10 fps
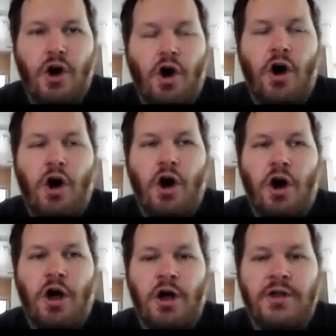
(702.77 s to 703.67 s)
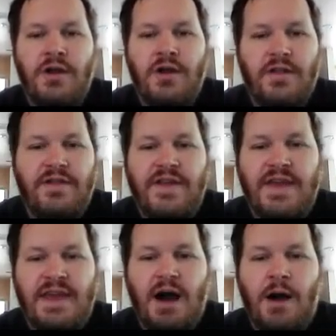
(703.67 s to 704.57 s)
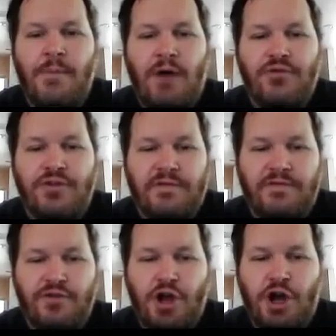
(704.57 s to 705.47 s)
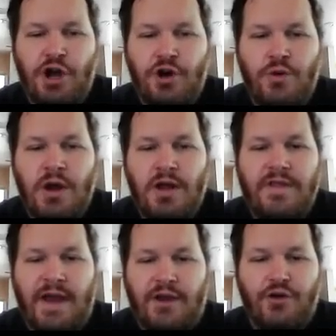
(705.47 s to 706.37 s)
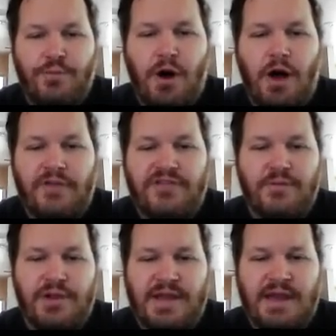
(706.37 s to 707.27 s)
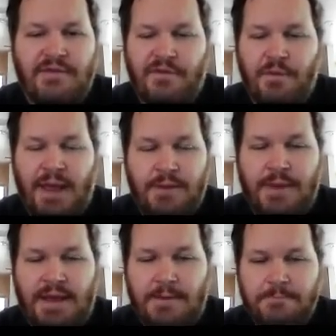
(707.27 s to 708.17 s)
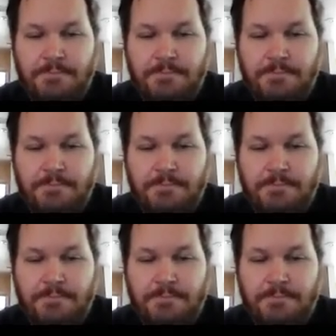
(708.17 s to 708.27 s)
on the amount of flow that could possibly get from A to B.